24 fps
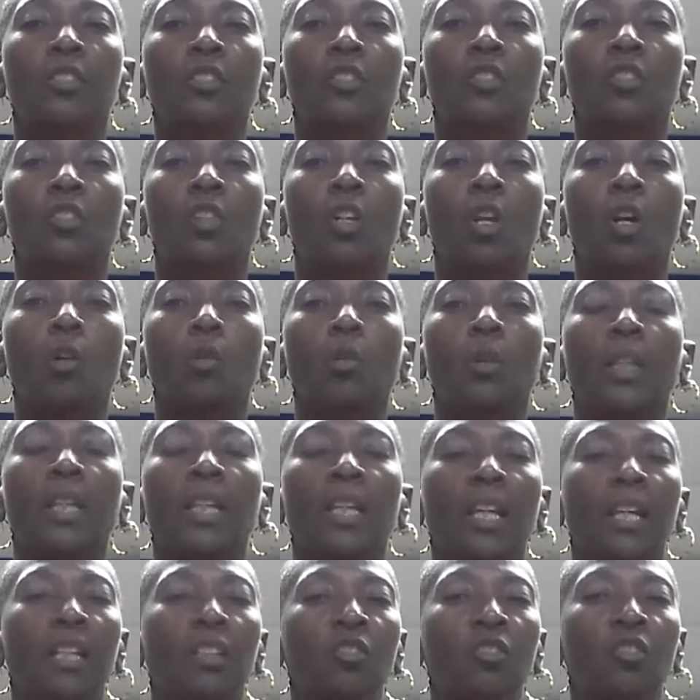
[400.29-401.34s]

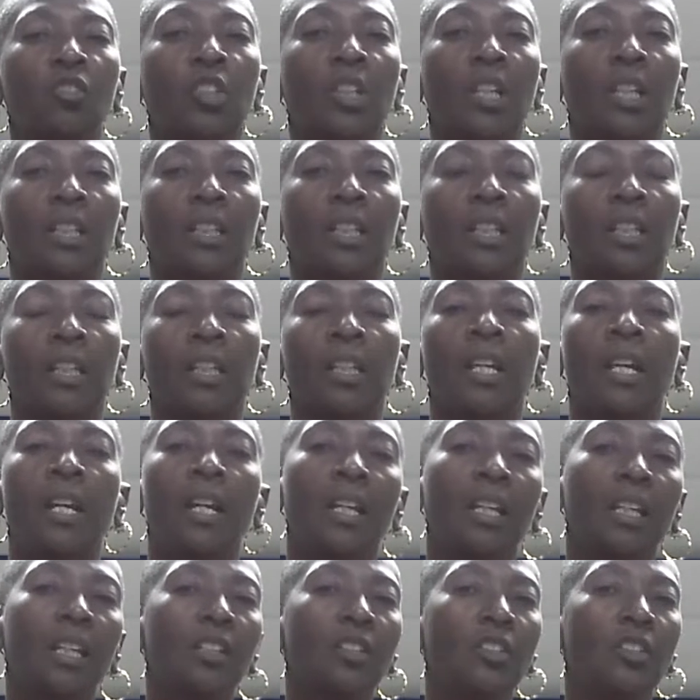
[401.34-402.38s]
slowly and gently
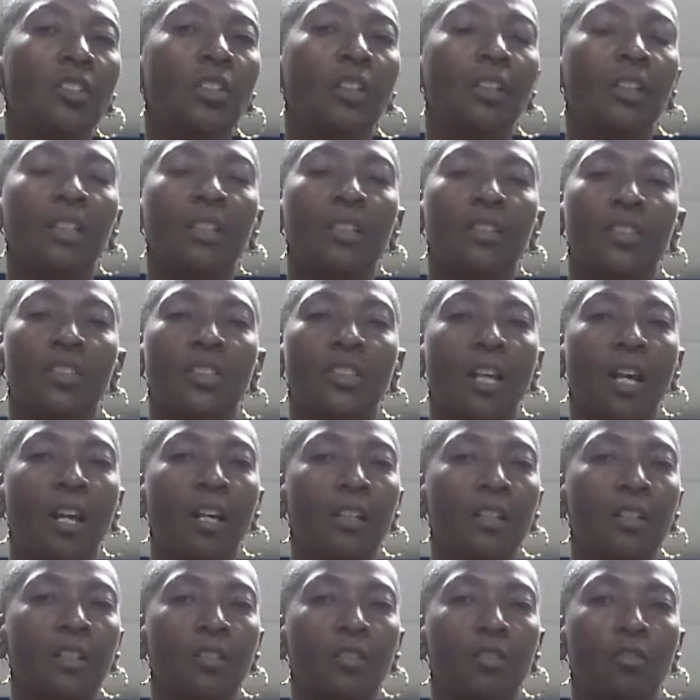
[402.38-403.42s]
into the
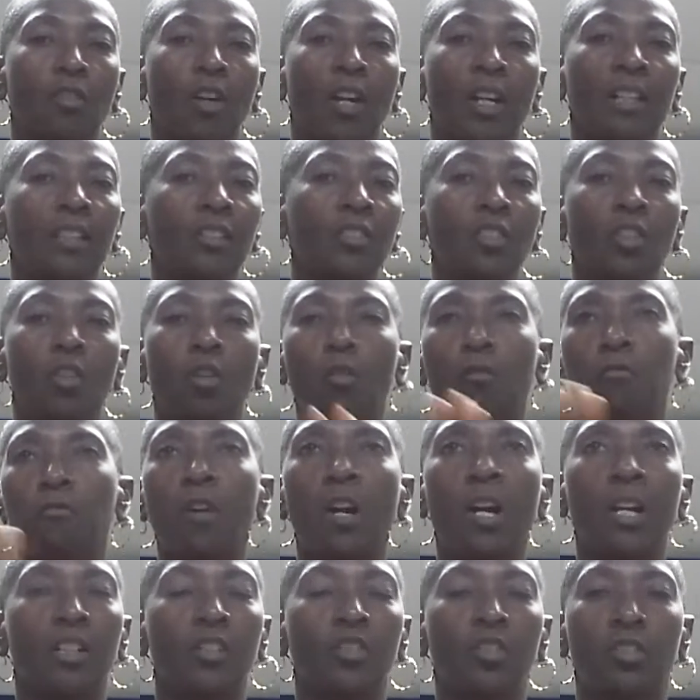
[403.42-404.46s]
asanas, right? There's no
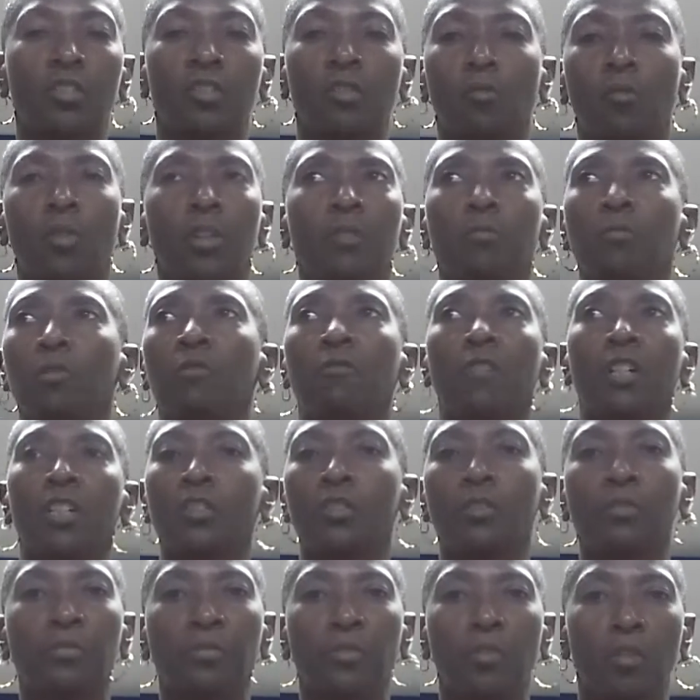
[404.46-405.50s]
rush. What are we
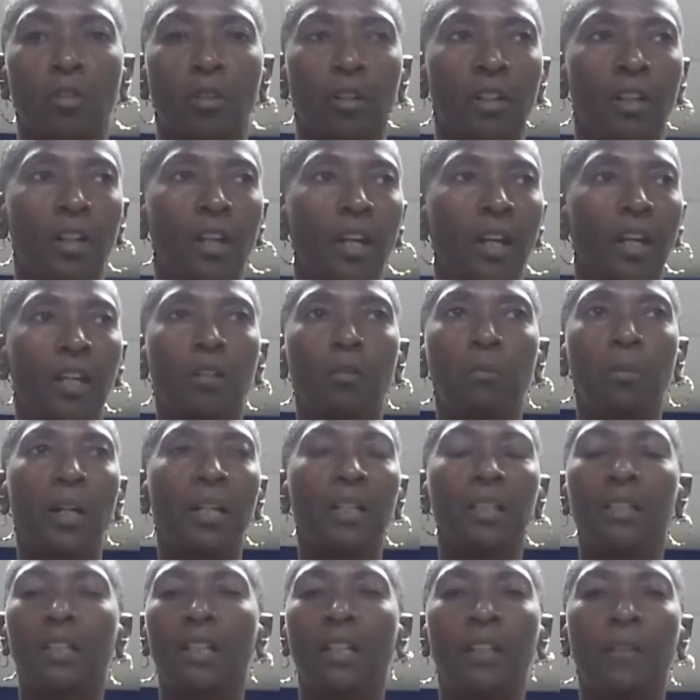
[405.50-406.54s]
rushing for? Ain't
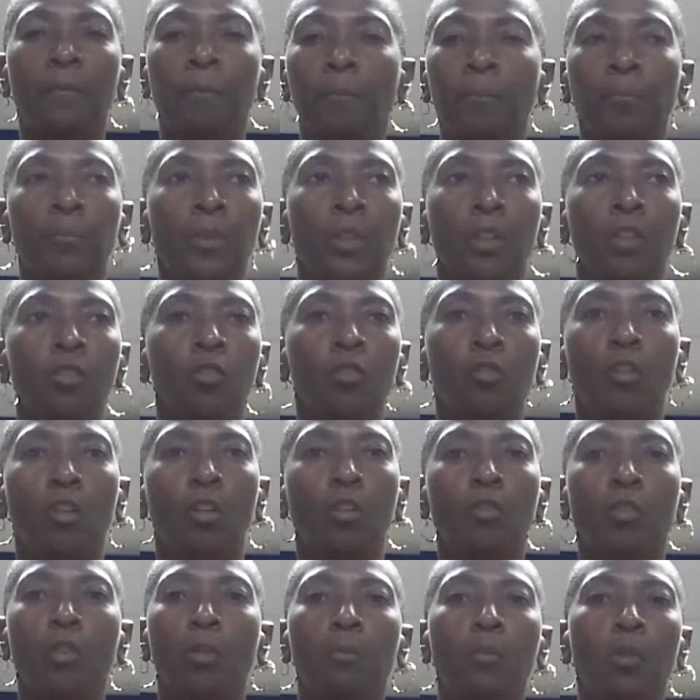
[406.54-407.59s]
nobody getting,
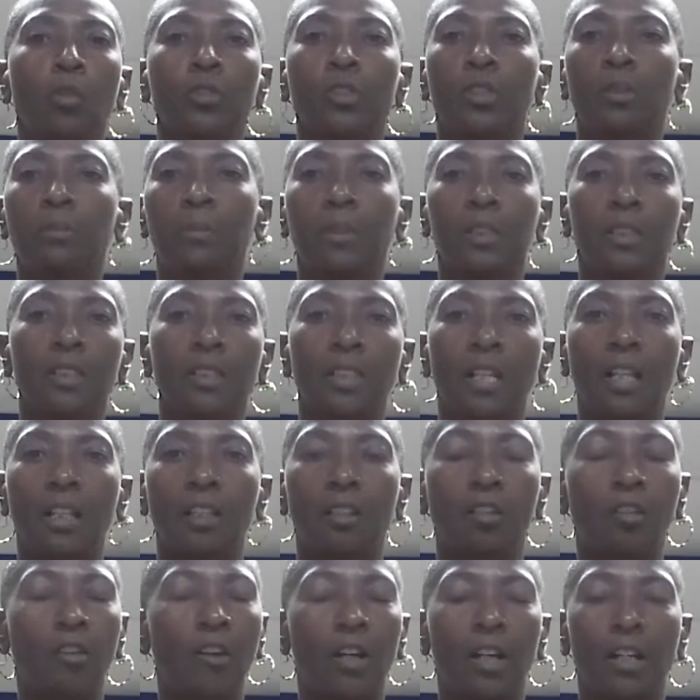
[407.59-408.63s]
no multi-million-dollar
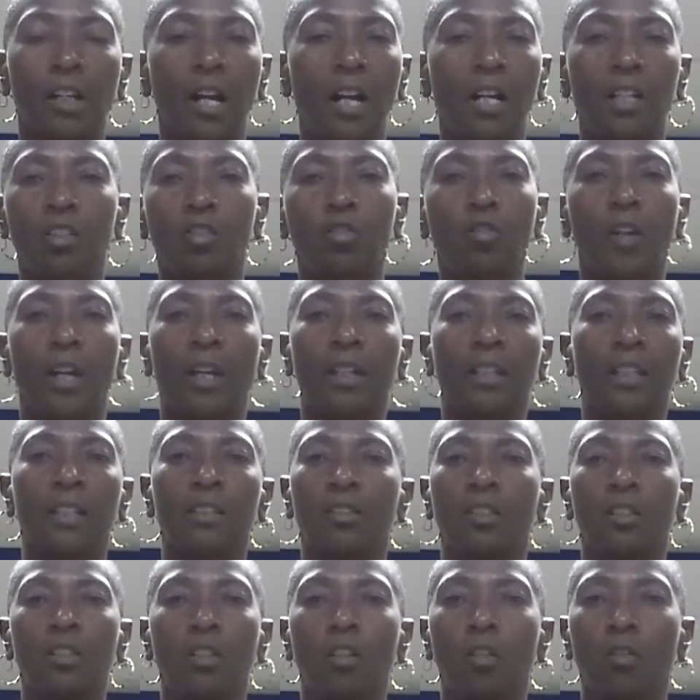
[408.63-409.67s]
contract
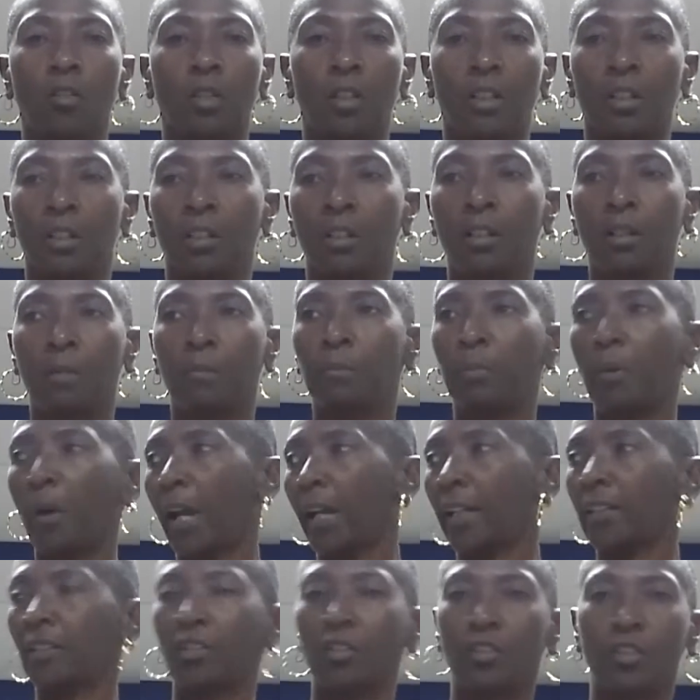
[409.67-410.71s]
as a yoga
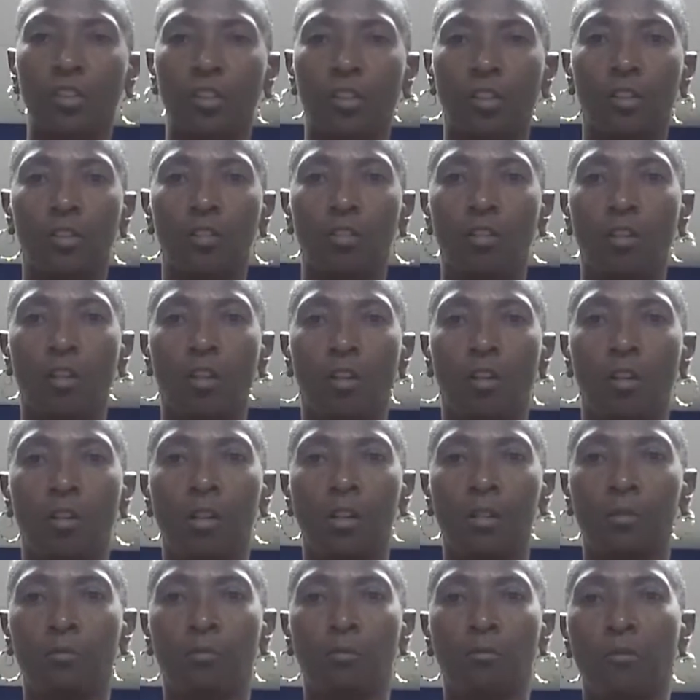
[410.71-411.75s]
practicer,
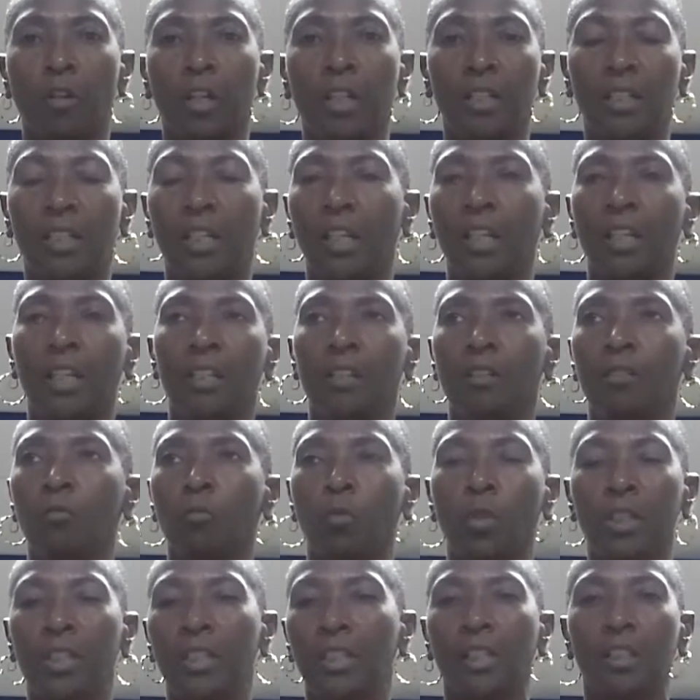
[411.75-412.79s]
a renegade
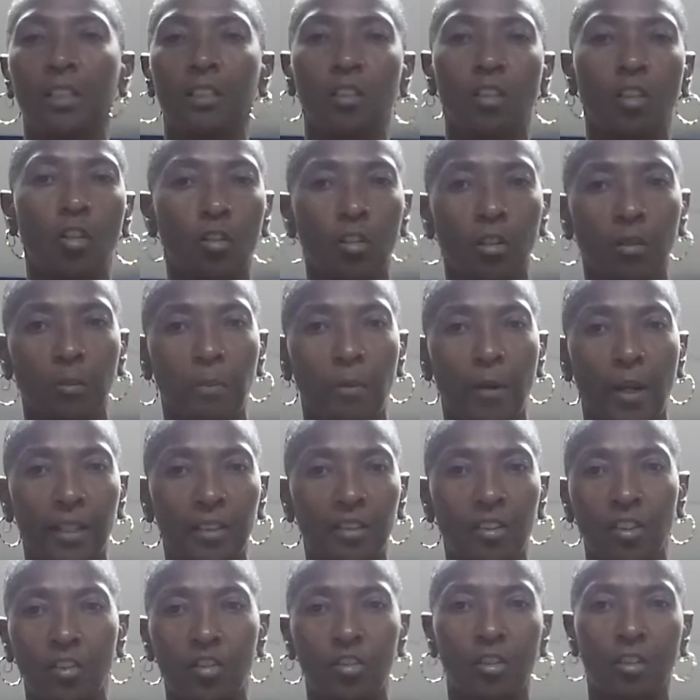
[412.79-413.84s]
weekend yoga
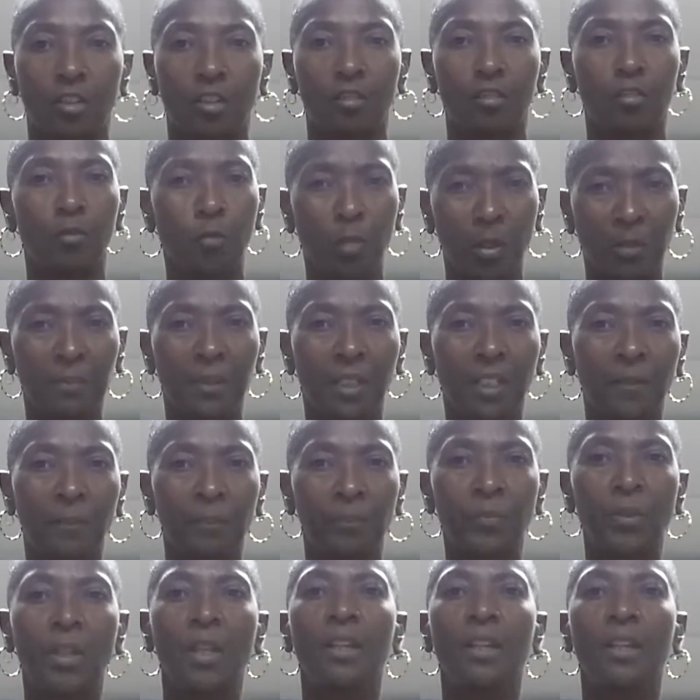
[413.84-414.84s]
practitioner. You with me?